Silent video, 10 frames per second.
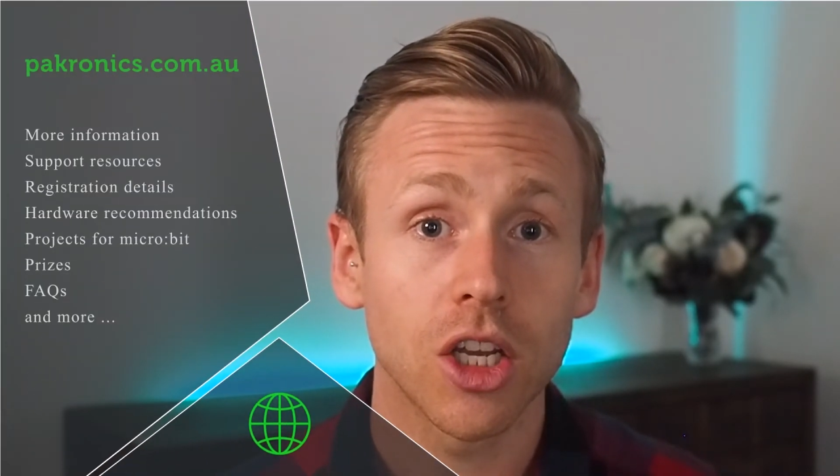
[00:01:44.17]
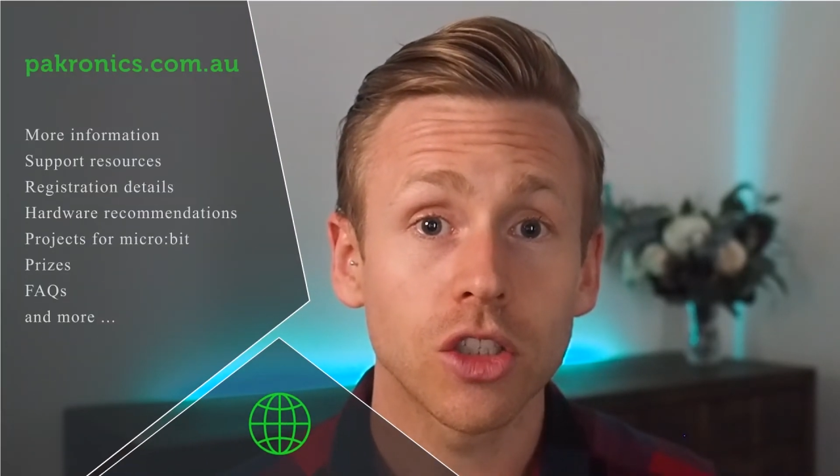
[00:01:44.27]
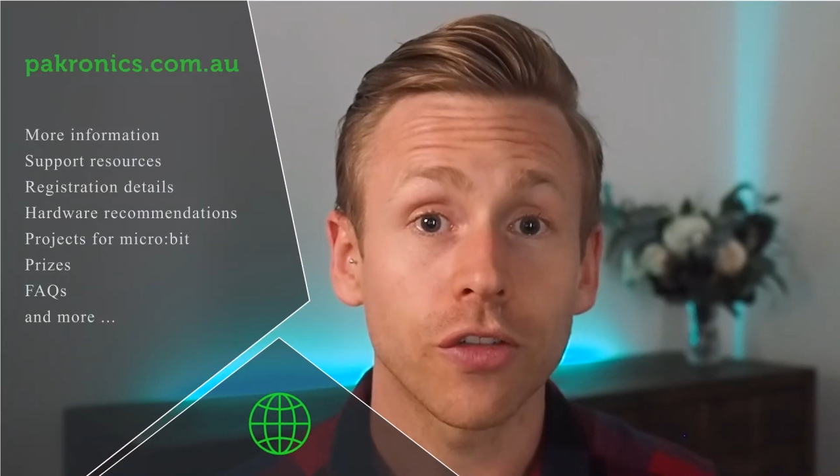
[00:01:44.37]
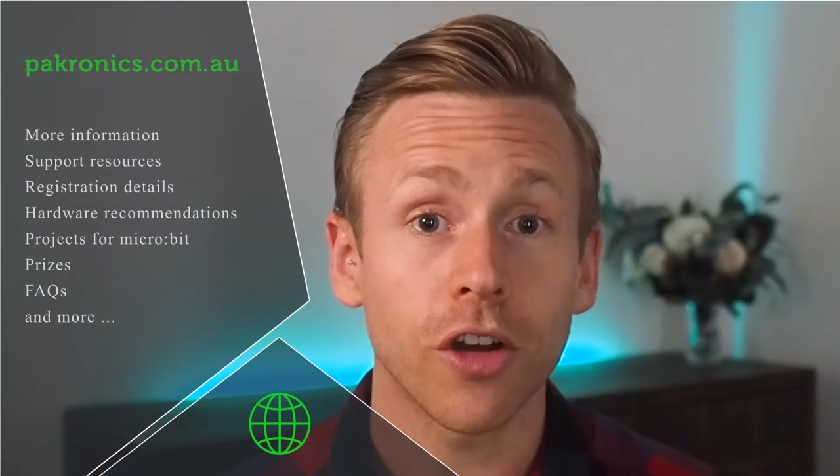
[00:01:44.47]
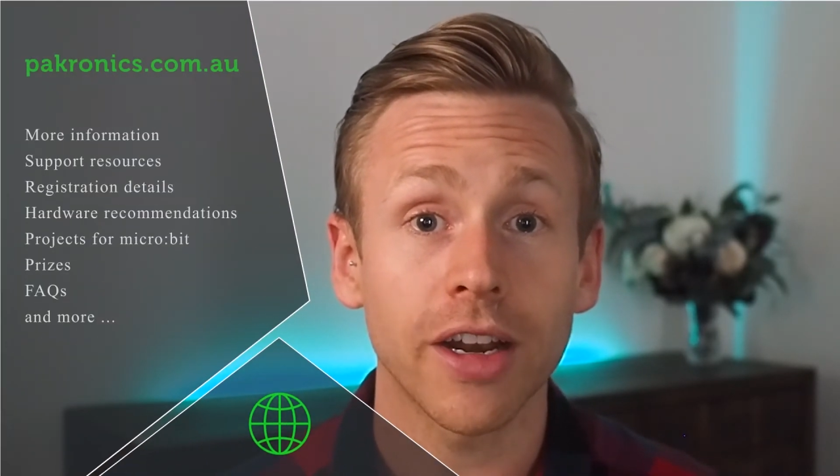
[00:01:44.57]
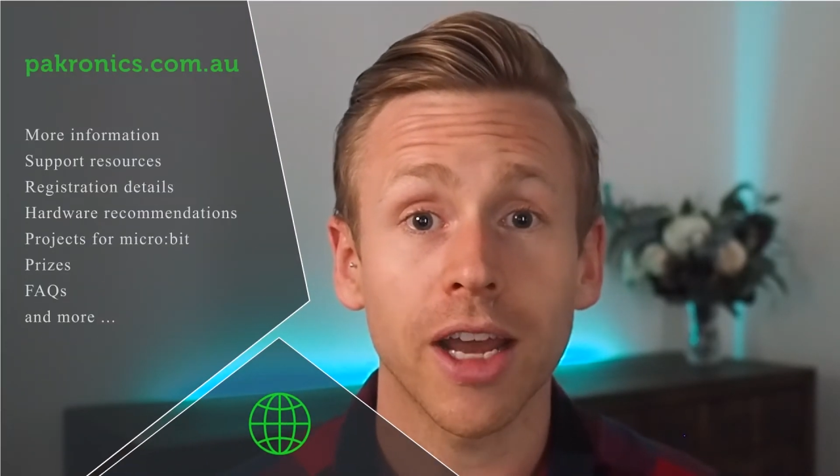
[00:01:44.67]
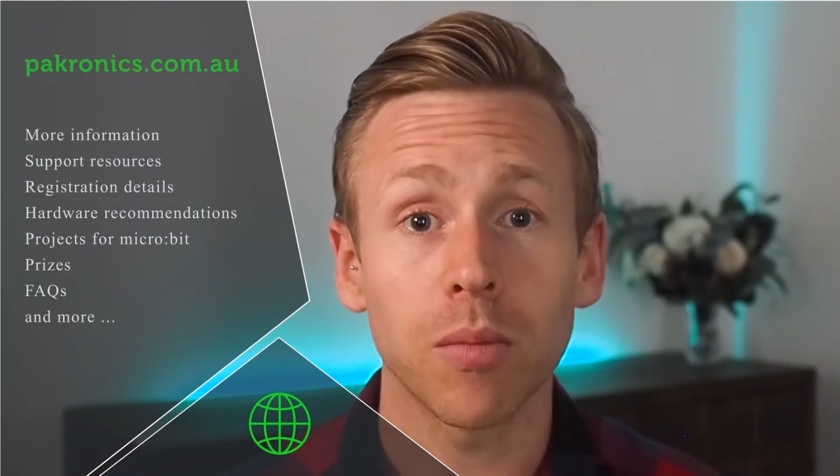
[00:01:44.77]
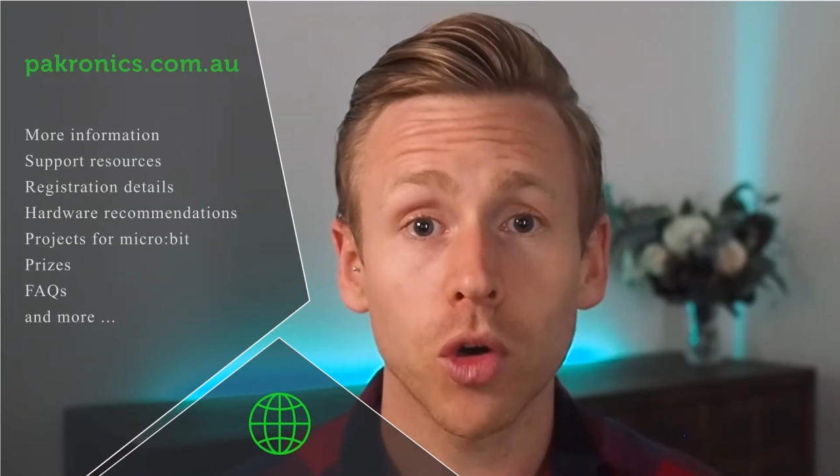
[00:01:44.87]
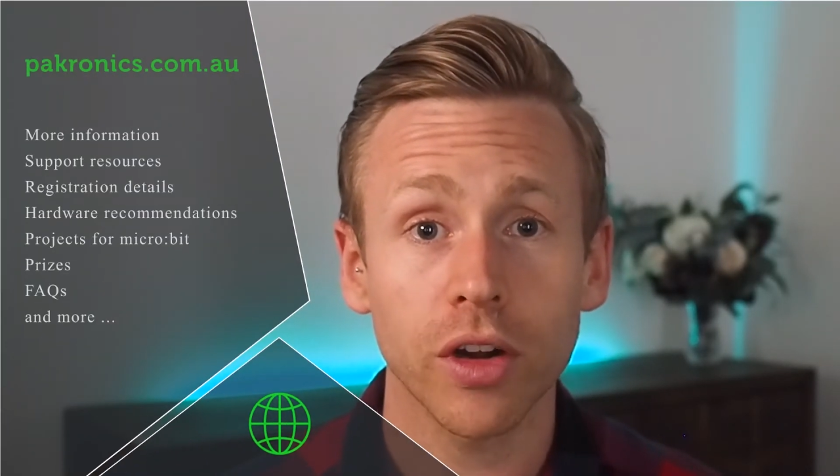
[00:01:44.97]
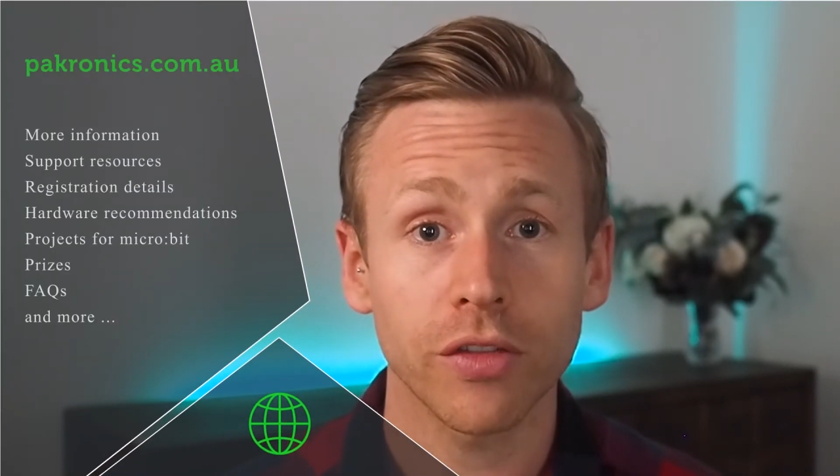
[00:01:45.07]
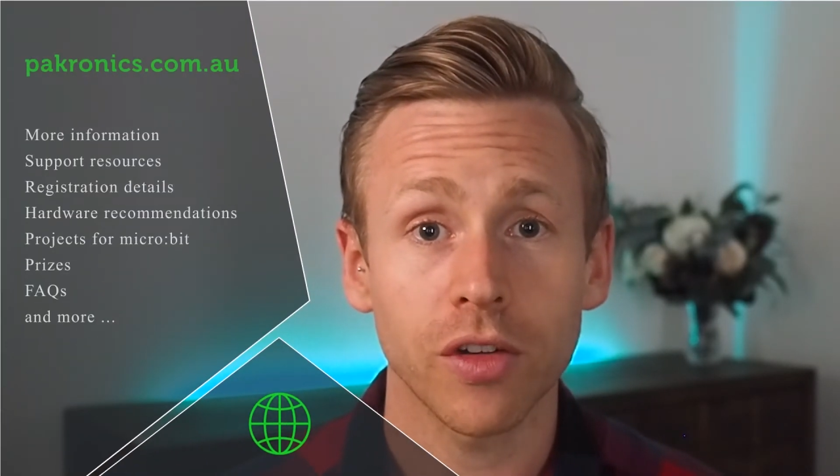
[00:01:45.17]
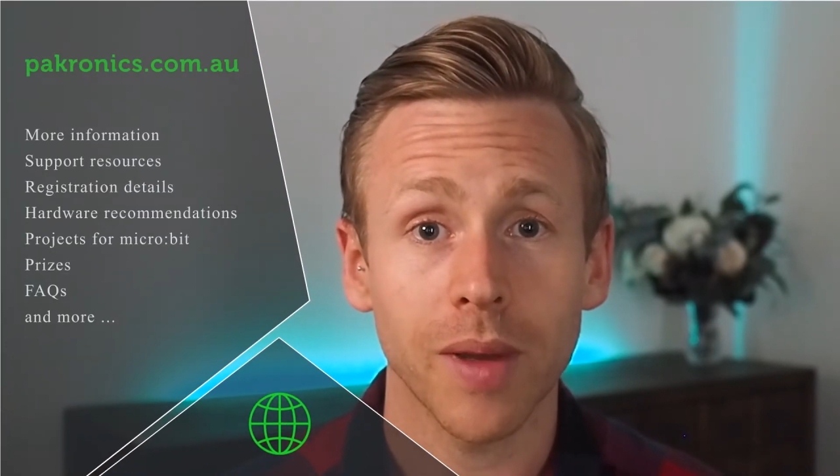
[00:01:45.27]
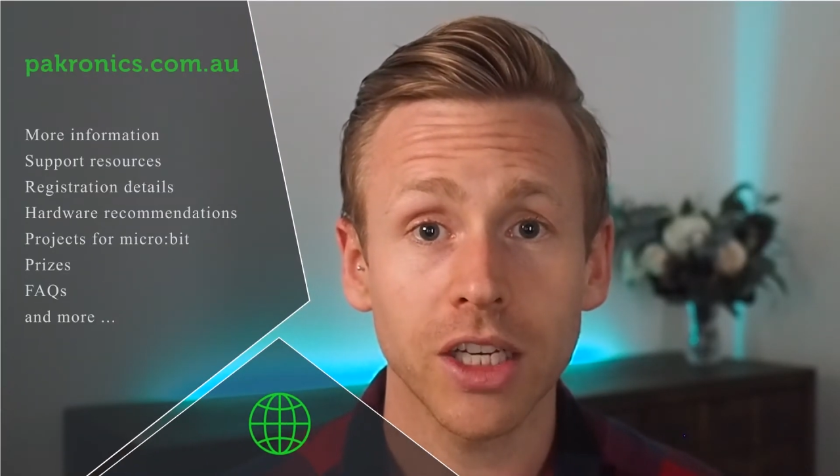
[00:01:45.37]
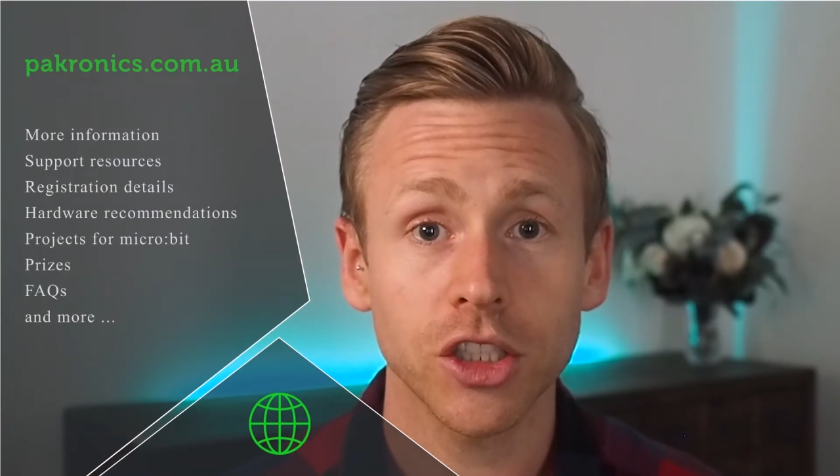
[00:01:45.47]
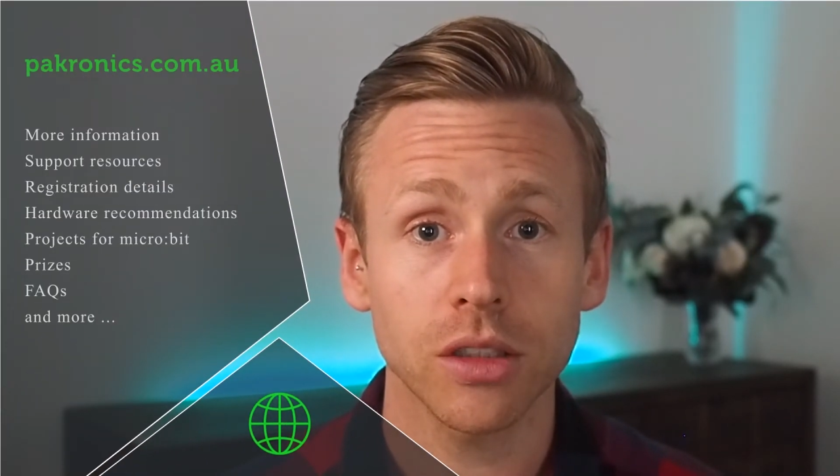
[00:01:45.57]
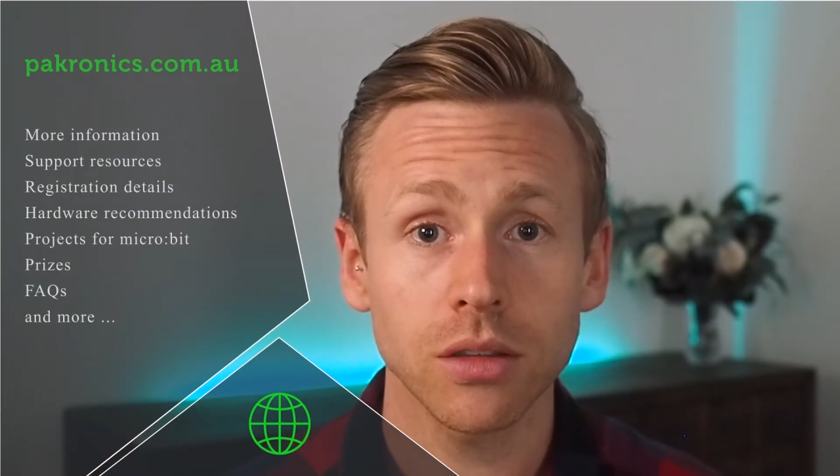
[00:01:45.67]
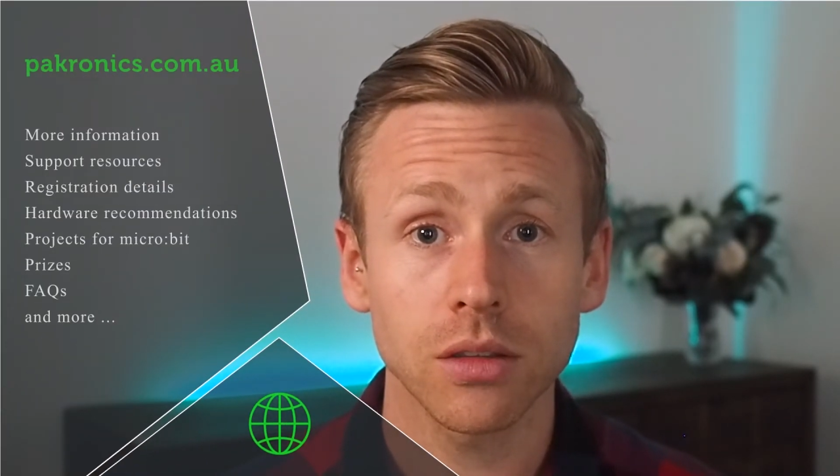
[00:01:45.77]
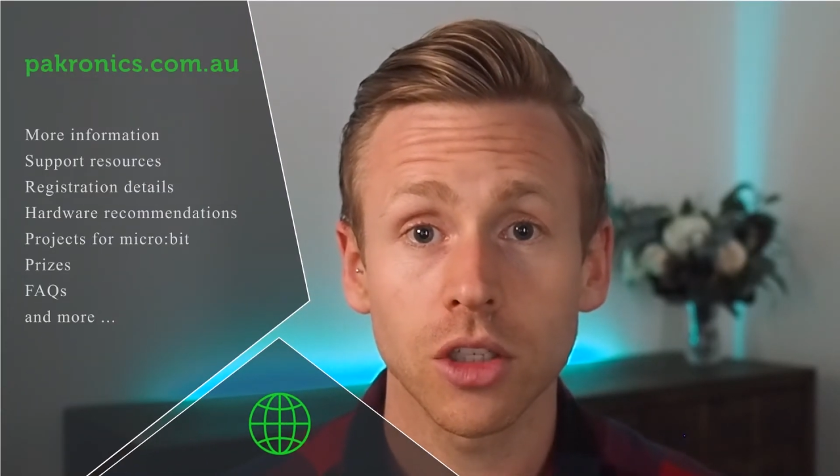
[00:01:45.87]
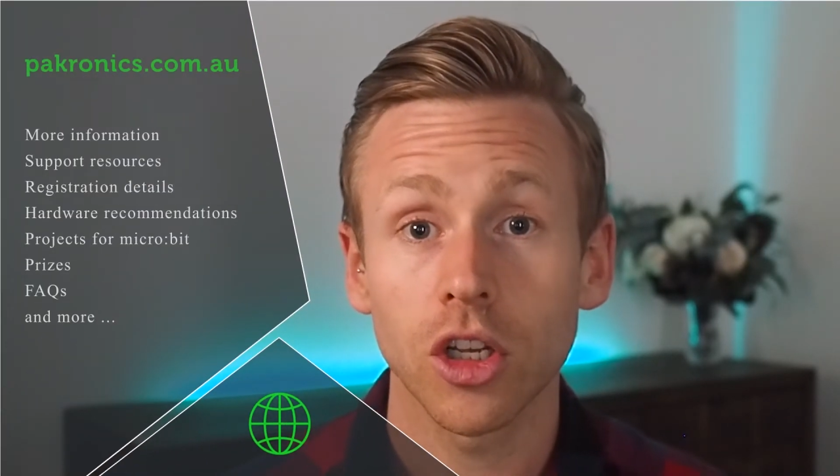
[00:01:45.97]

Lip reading: to find out more information,